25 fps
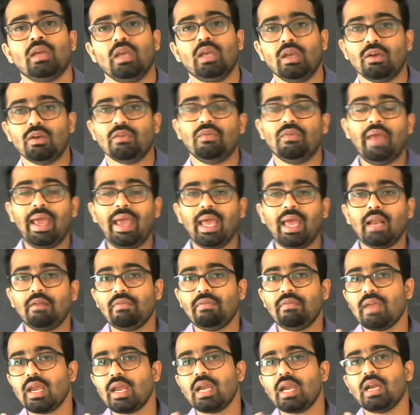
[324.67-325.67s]
where
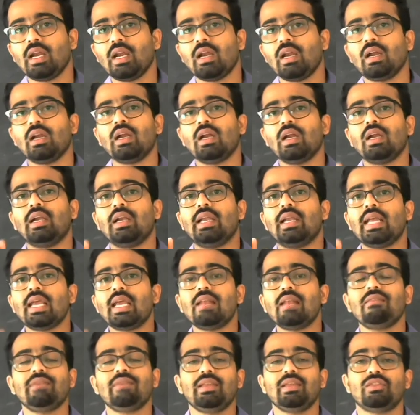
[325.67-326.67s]
we
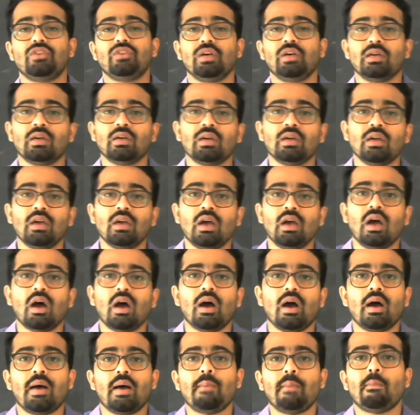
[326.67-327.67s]
deal with the
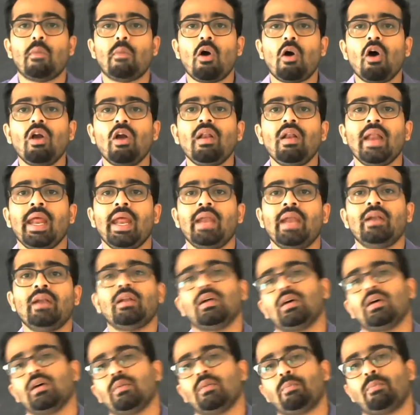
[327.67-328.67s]
born
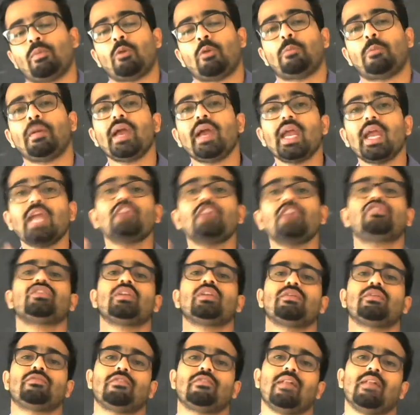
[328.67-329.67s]
and propagation
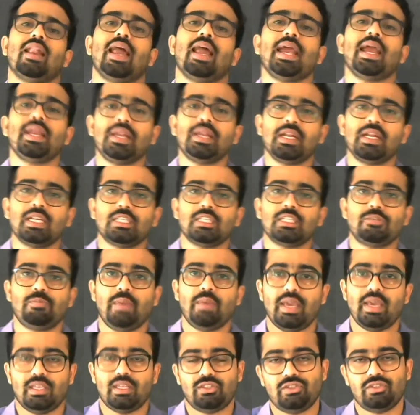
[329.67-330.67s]
of light in a
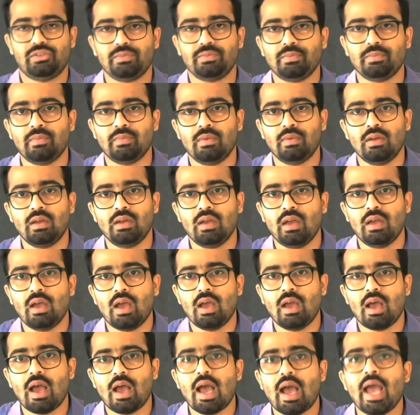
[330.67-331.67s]
space
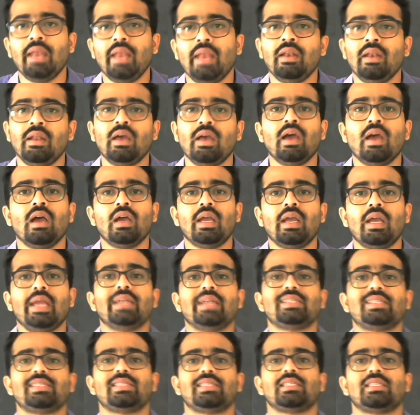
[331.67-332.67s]
and
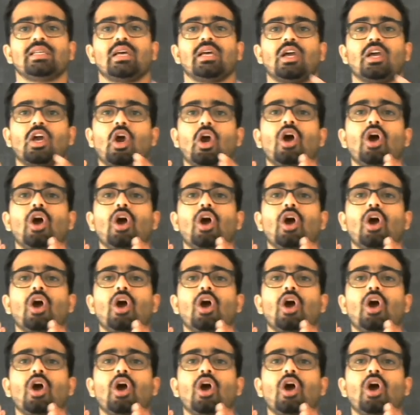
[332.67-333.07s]
its